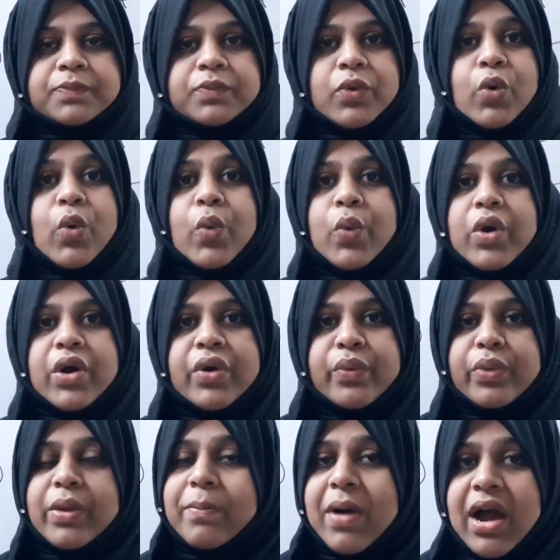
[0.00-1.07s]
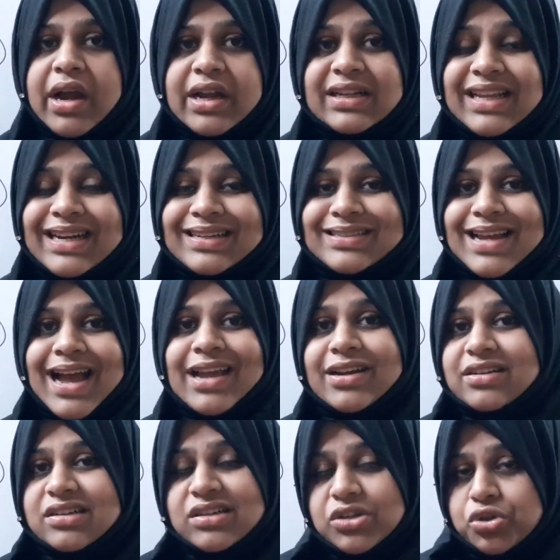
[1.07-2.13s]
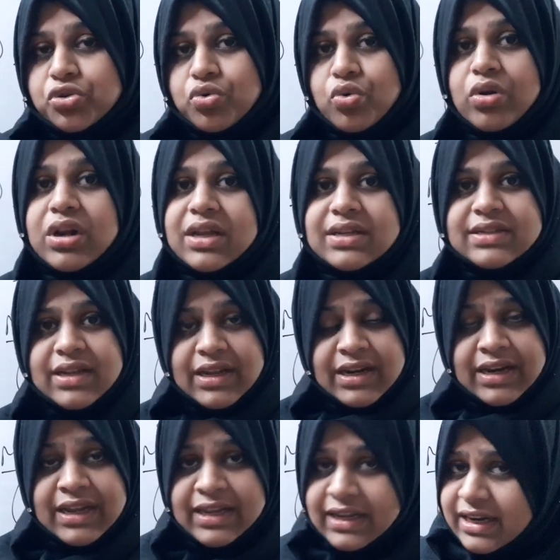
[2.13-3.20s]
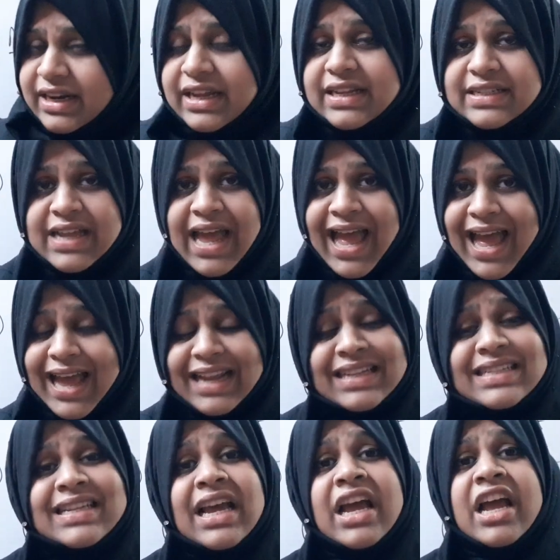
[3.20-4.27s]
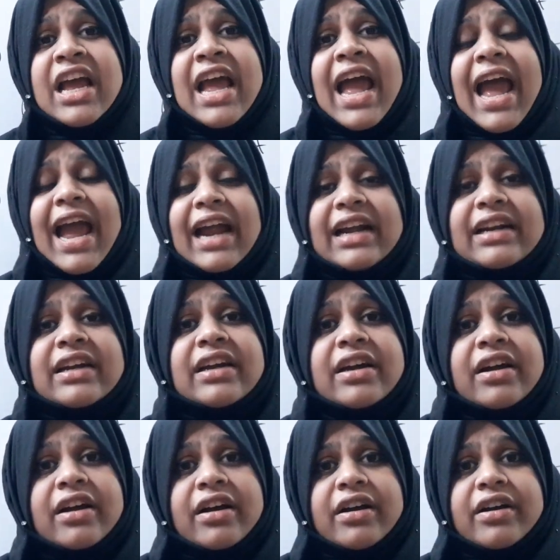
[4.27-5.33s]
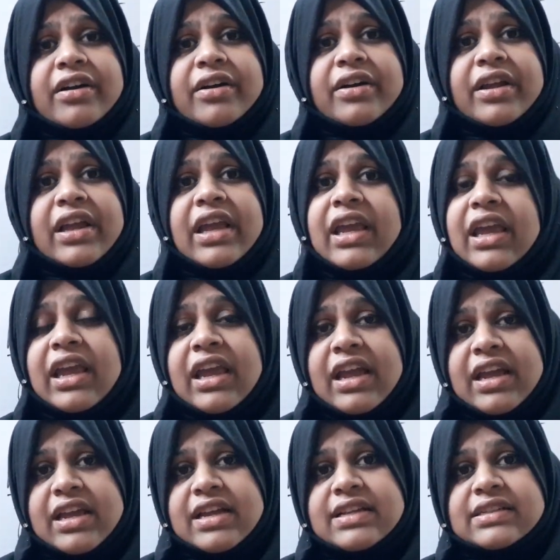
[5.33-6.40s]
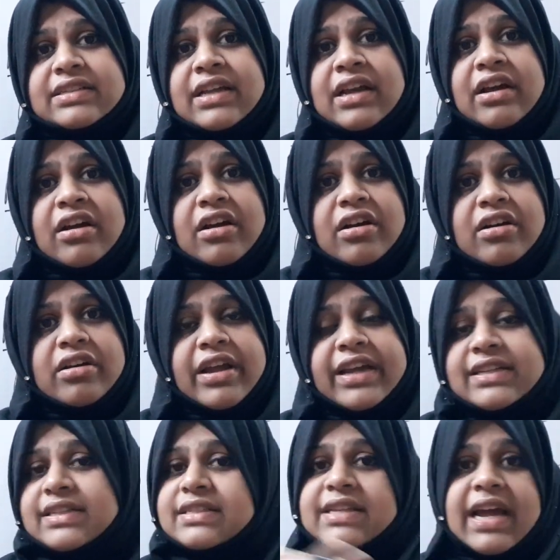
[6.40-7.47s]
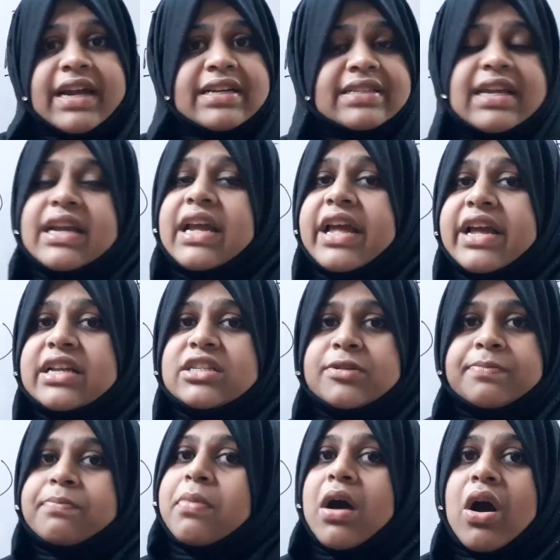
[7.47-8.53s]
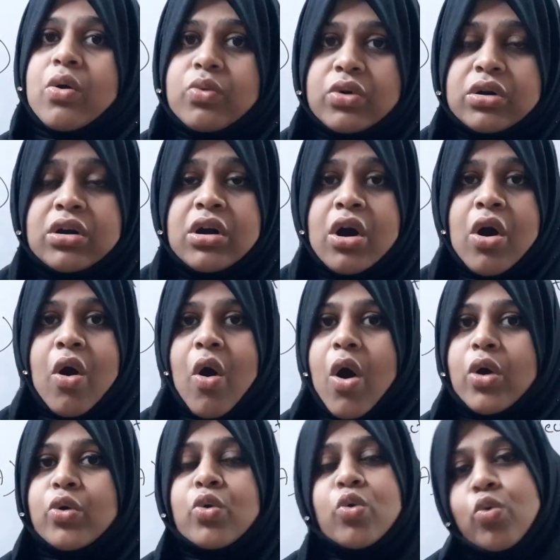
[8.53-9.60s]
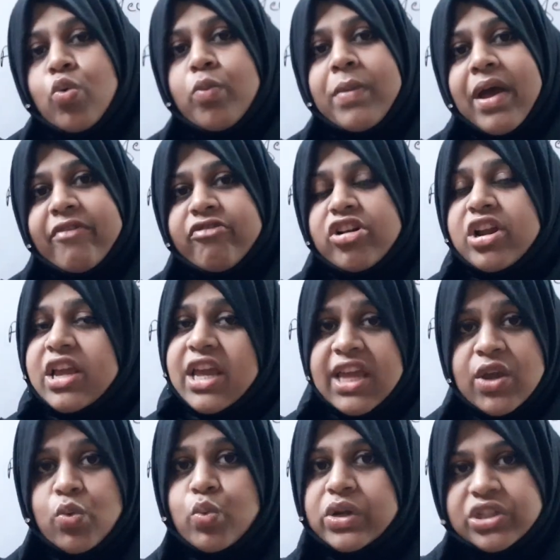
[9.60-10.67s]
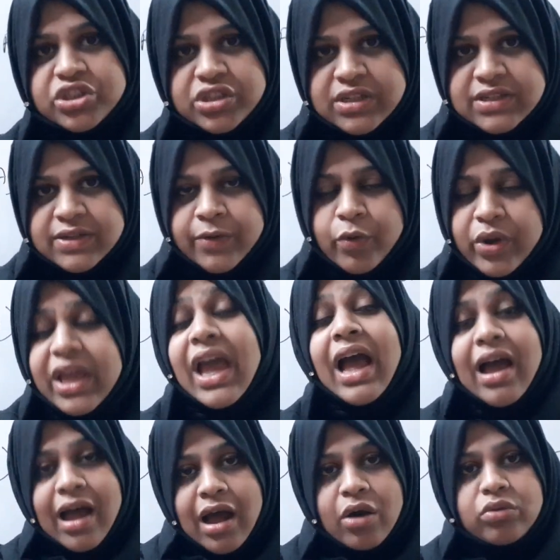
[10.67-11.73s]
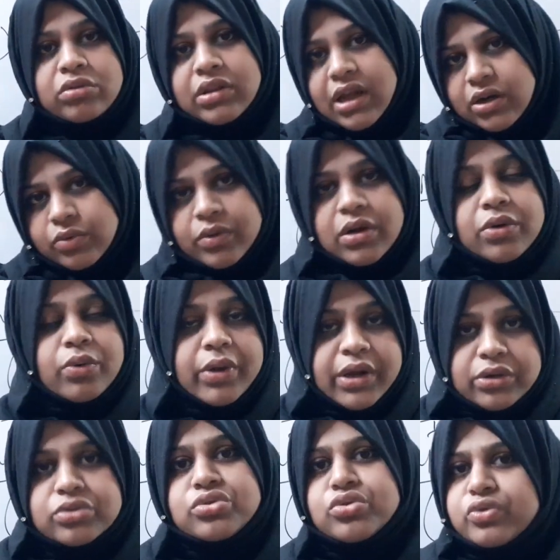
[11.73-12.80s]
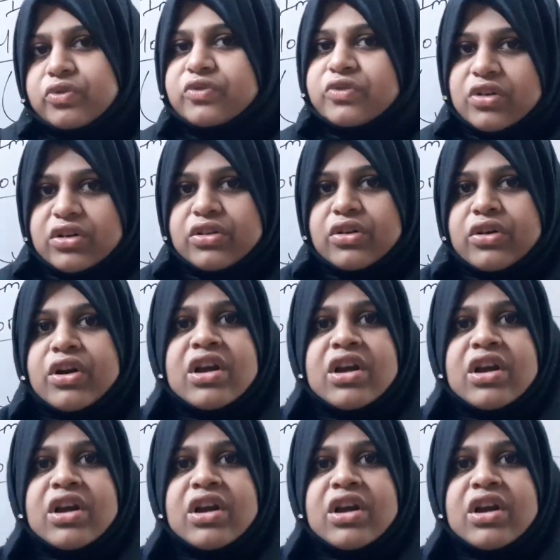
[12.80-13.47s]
over the market. The entire control is in his hands, and he is exercising his power on whomever he wishes. Okay, how that we are going to do further.